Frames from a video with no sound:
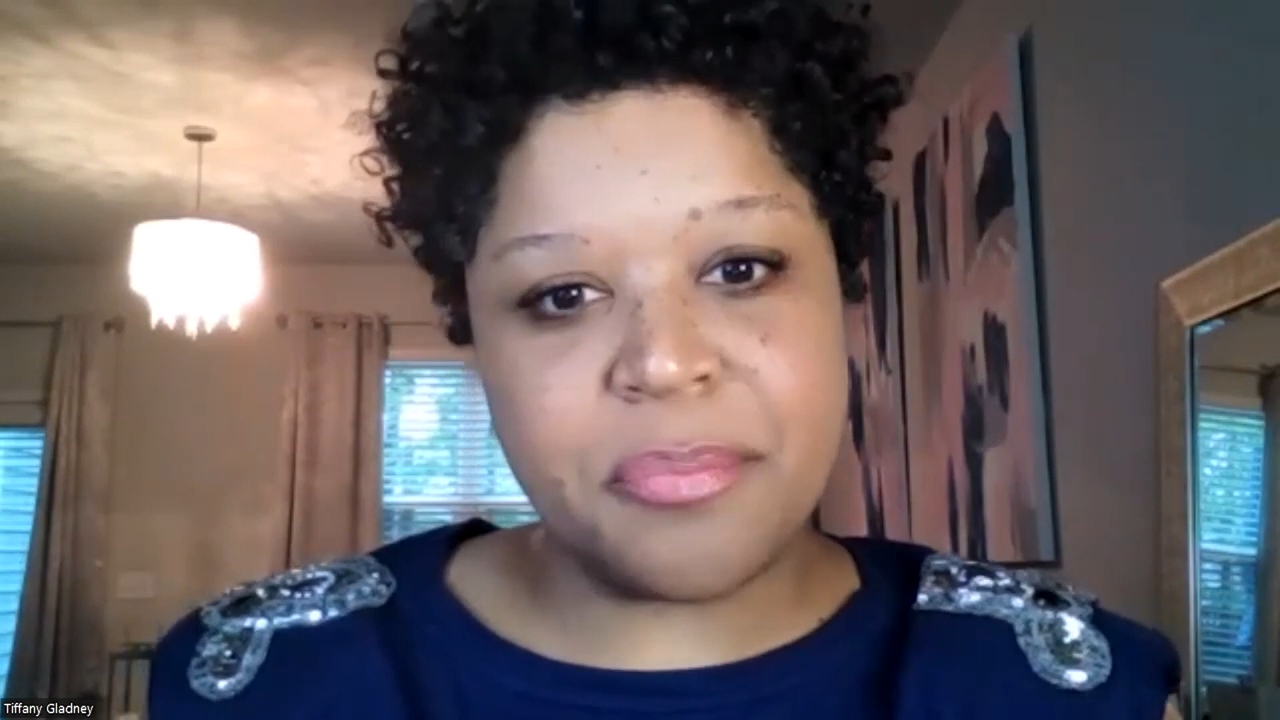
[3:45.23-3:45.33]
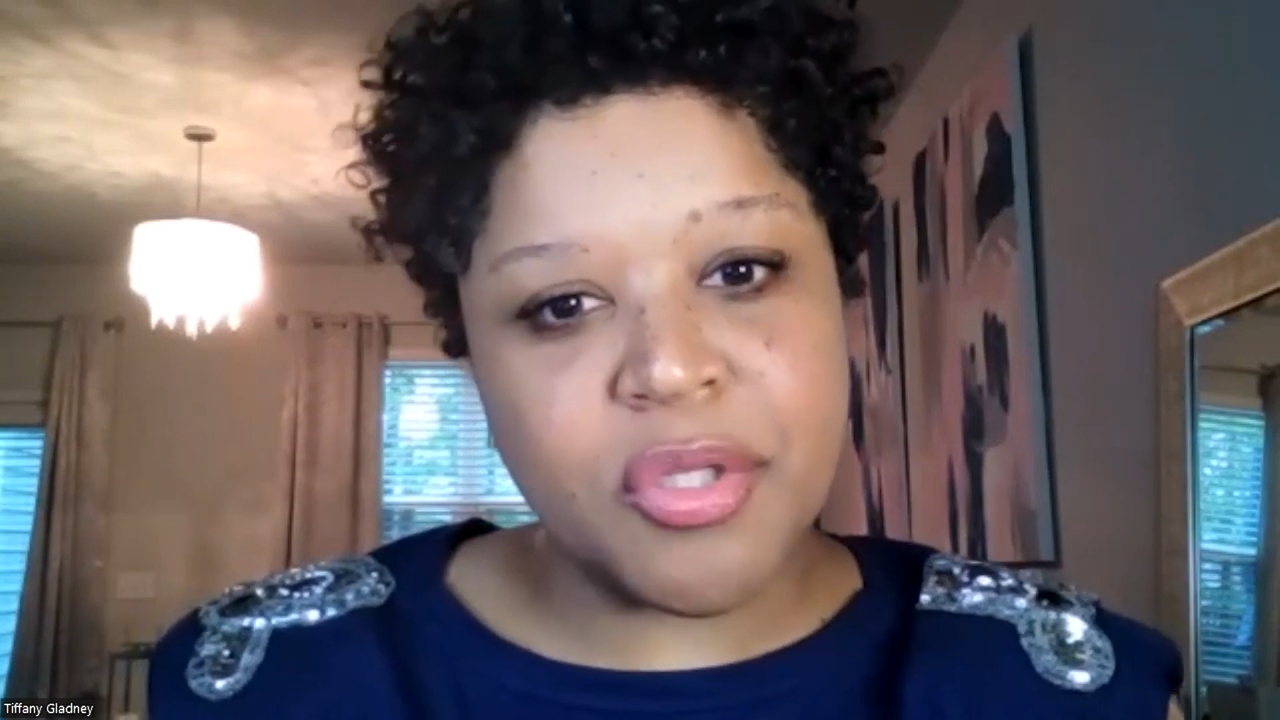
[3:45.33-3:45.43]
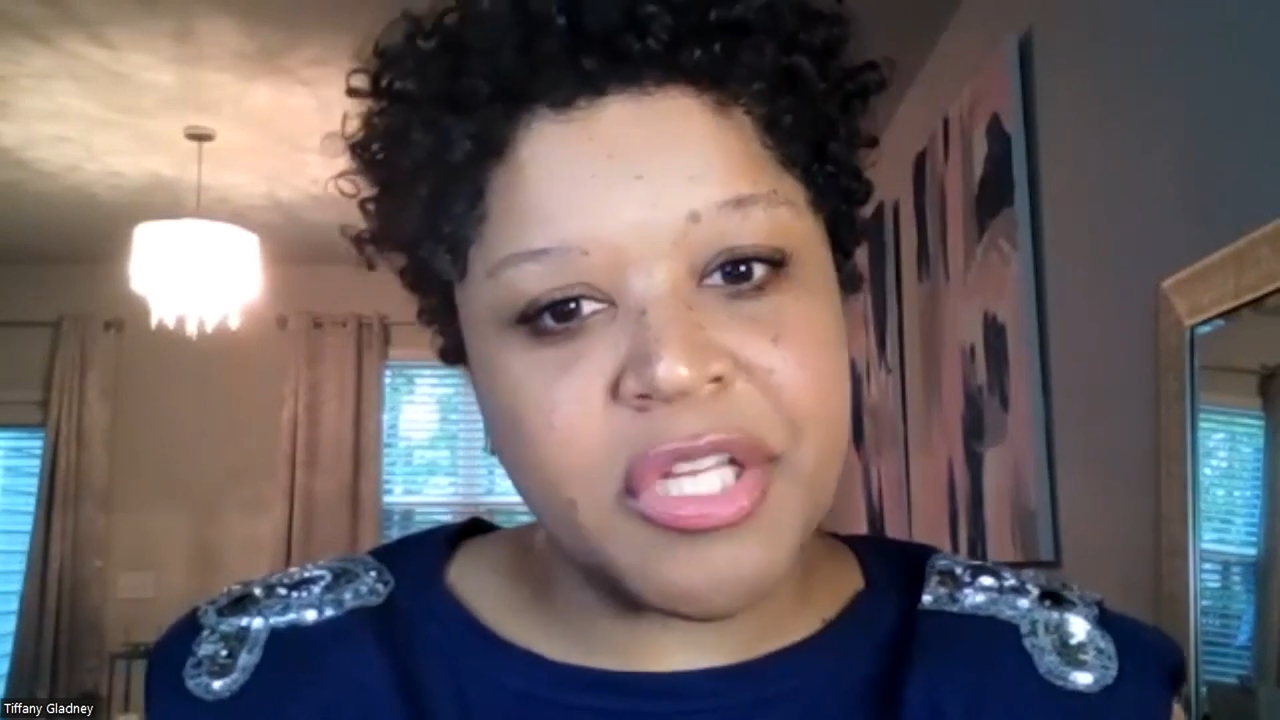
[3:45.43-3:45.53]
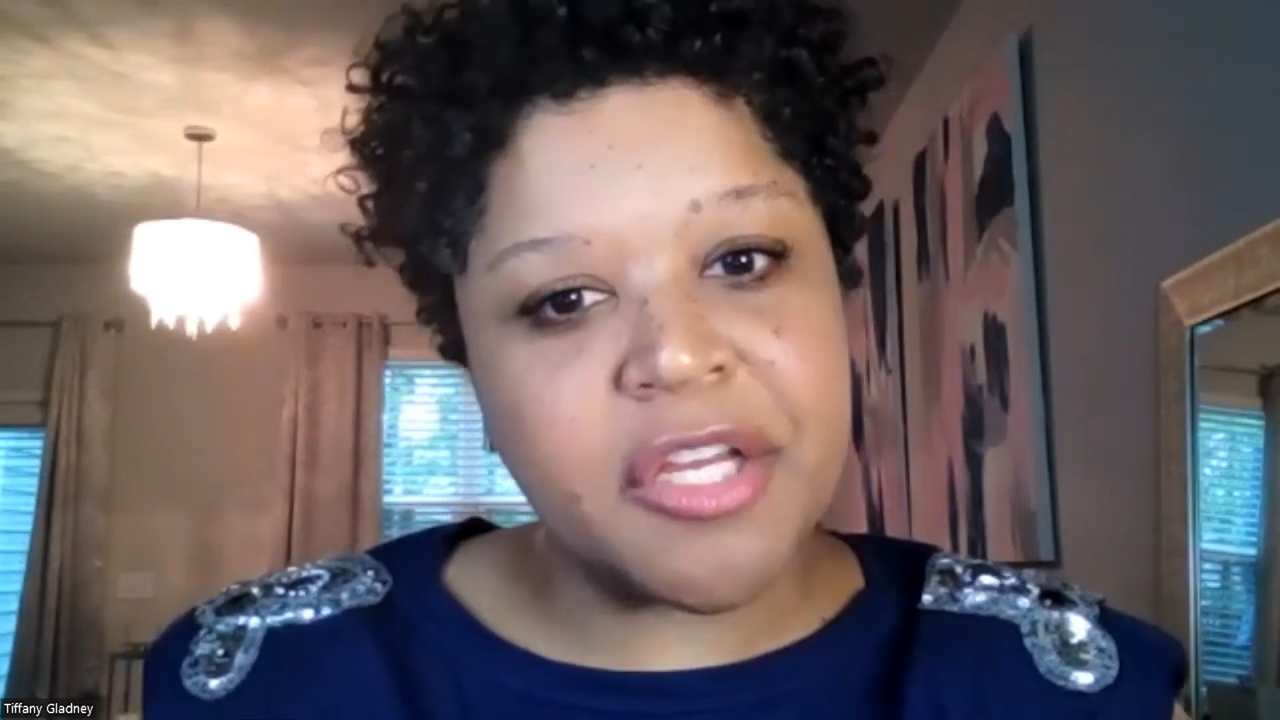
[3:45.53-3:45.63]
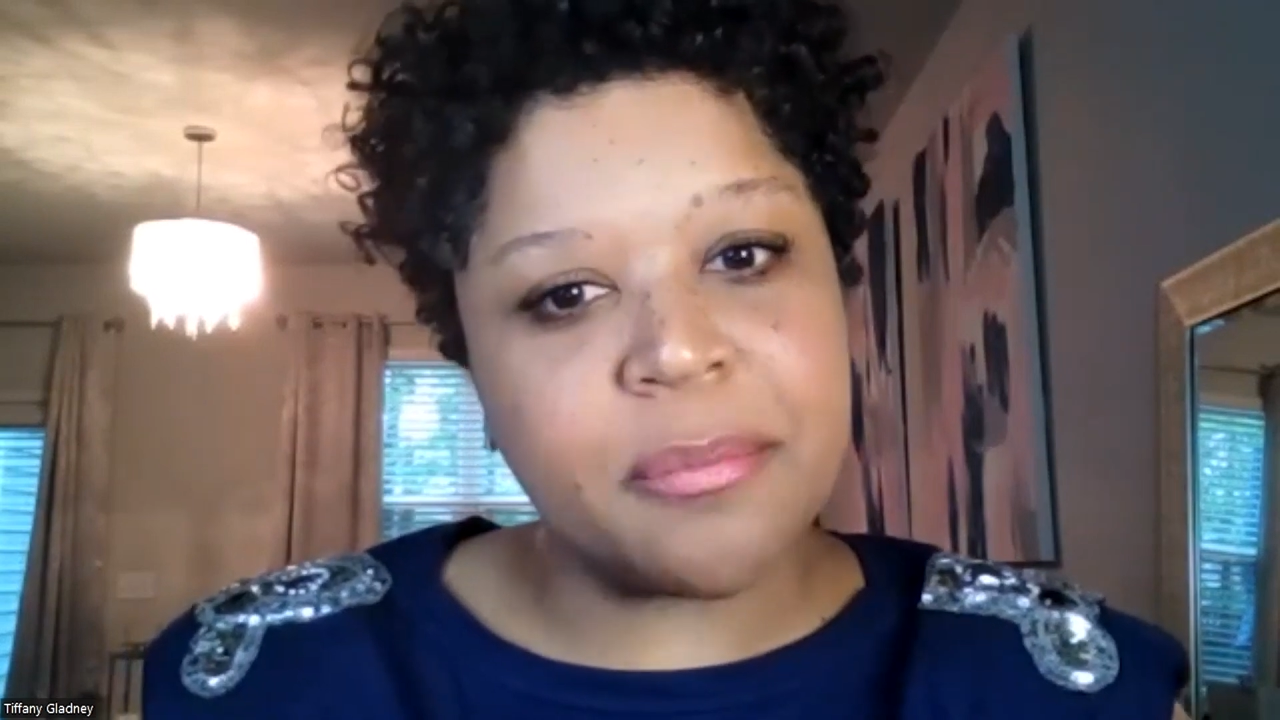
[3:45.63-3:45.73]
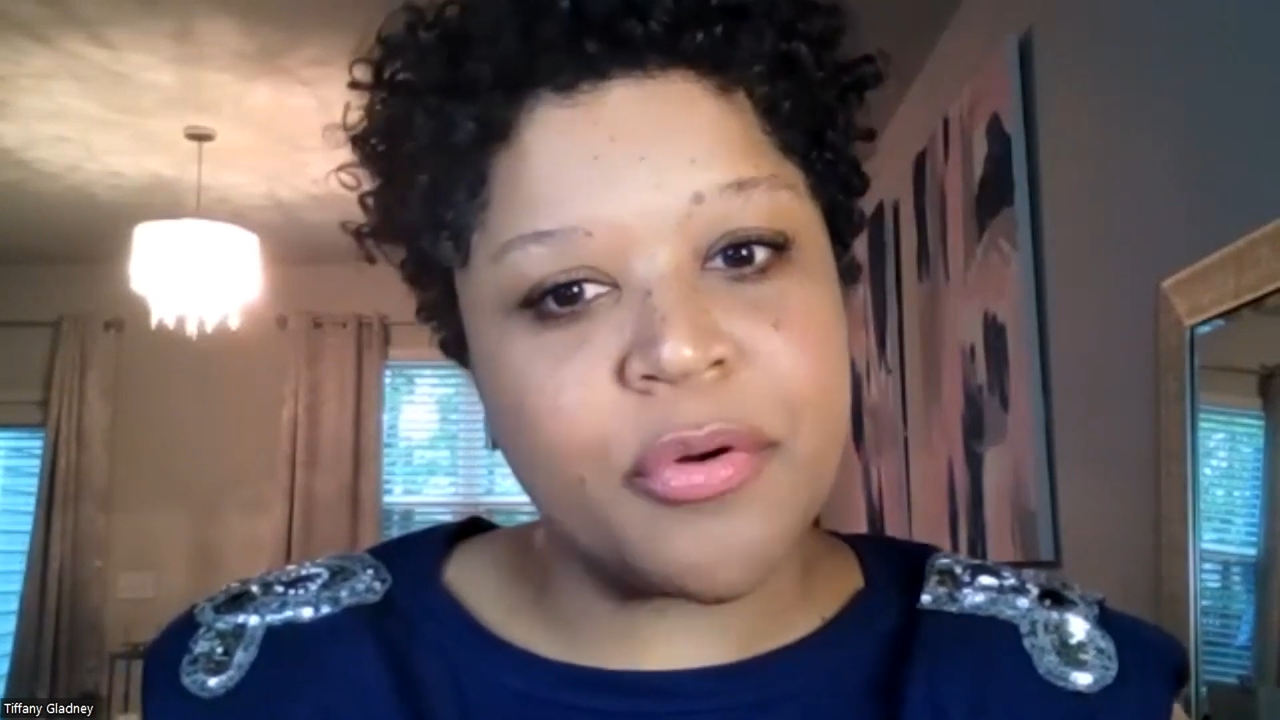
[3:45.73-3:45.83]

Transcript: bullying